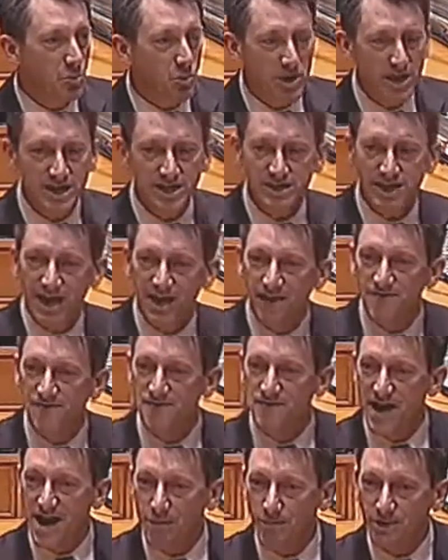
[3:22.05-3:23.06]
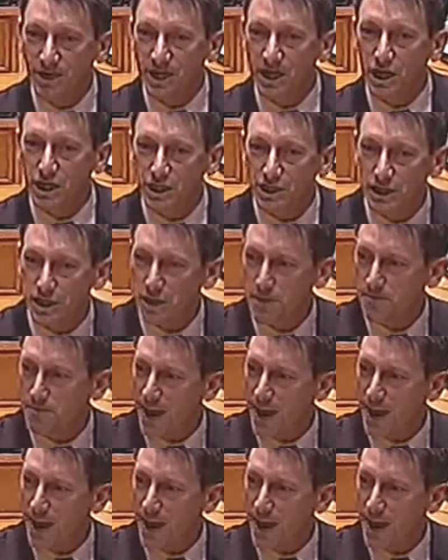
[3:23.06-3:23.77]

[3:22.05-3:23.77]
weeks and a very clear